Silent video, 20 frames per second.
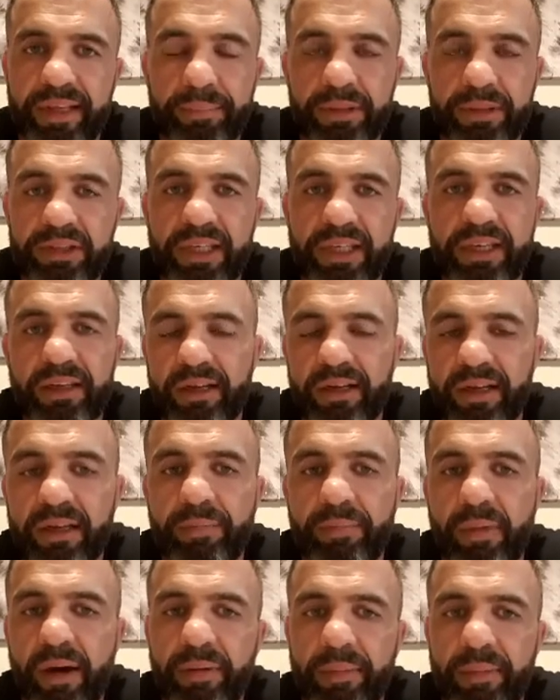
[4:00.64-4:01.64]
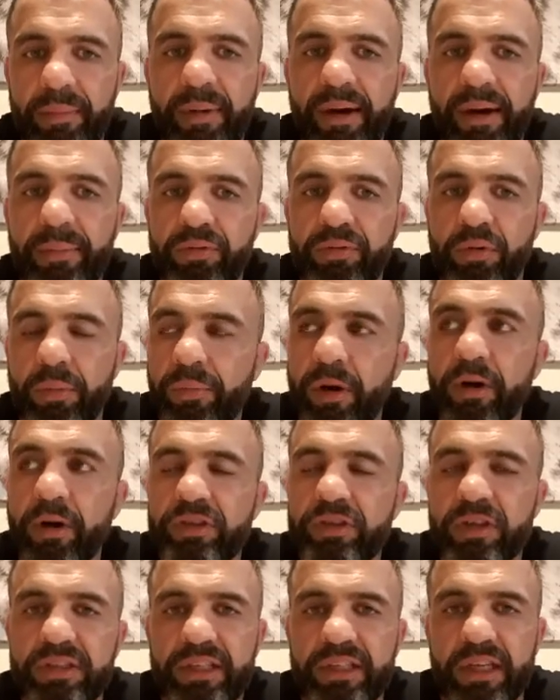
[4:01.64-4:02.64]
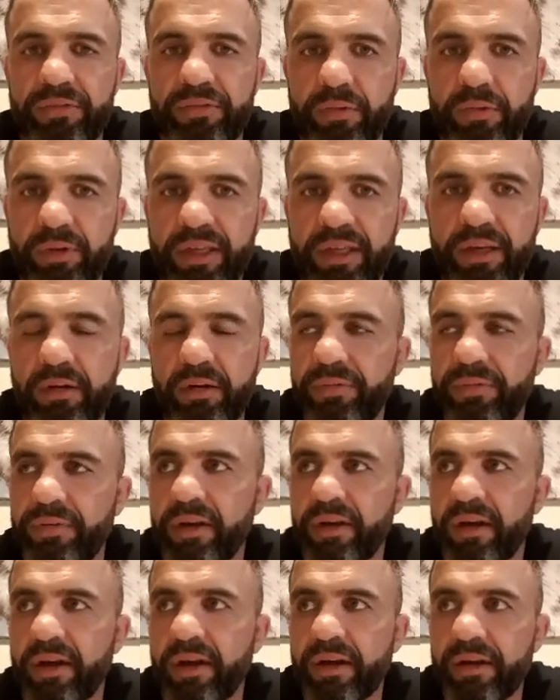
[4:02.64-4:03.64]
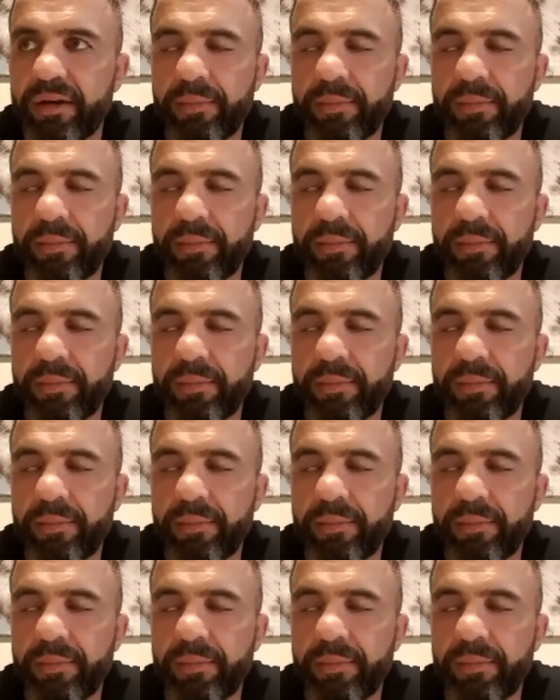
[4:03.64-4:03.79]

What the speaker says: particularly, is my sort of most successful year, if you like.